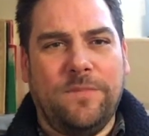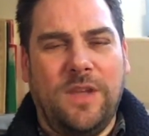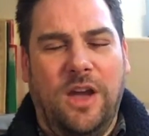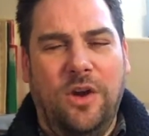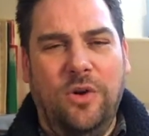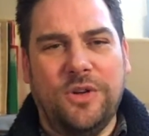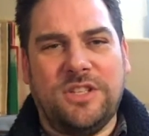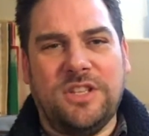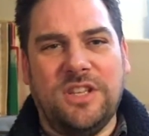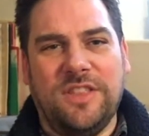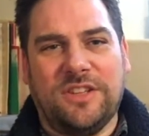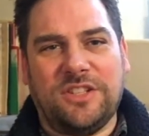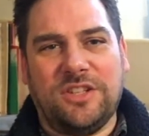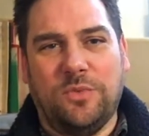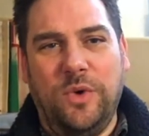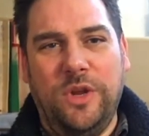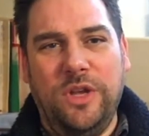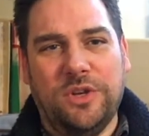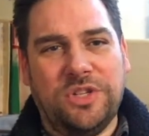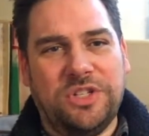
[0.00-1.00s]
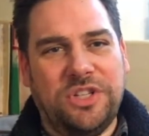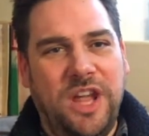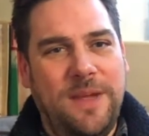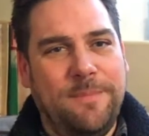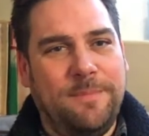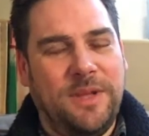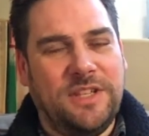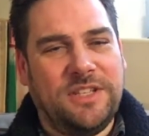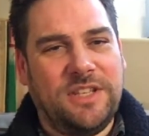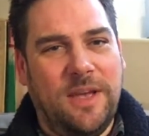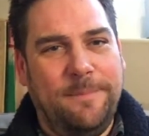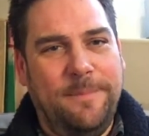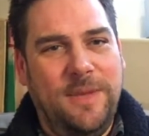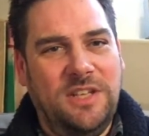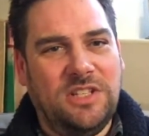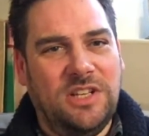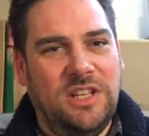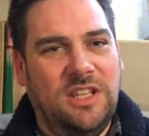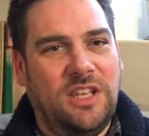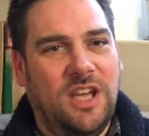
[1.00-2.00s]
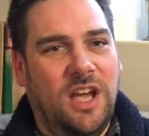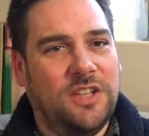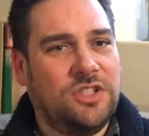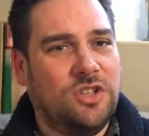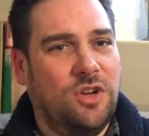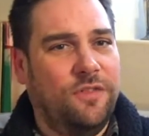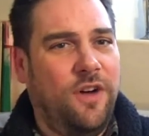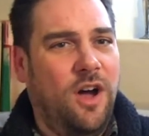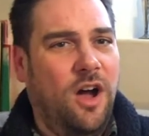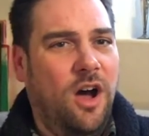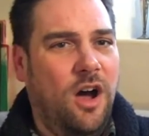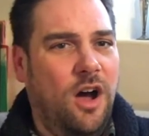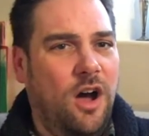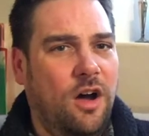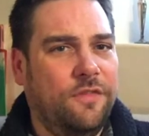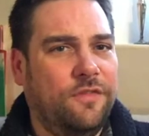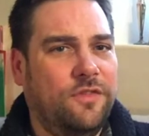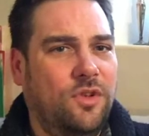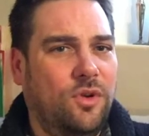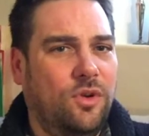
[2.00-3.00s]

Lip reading: I always think that's a real shame, because it immediately cuts off half